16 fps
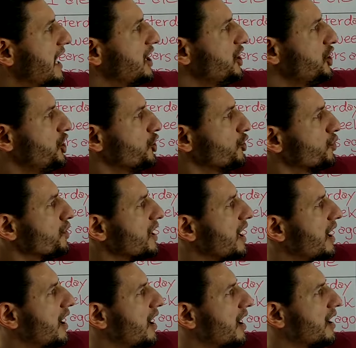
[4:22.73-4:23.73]
a new
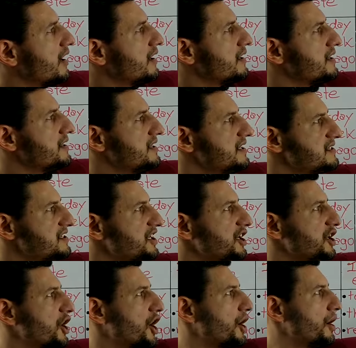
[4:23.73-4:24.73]
car this
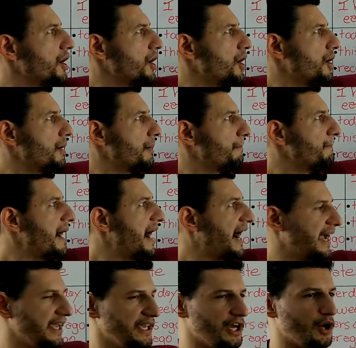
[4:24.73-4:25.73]
year.
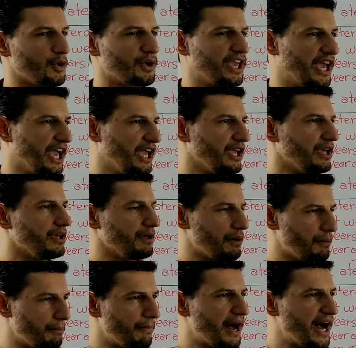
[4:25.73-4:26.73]
Buy, okay?
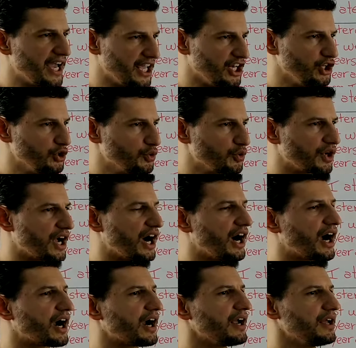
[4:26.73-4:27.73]
Buy a new
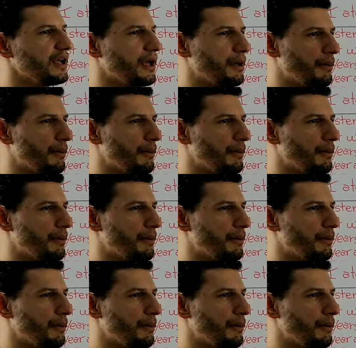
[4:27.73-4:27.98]
car.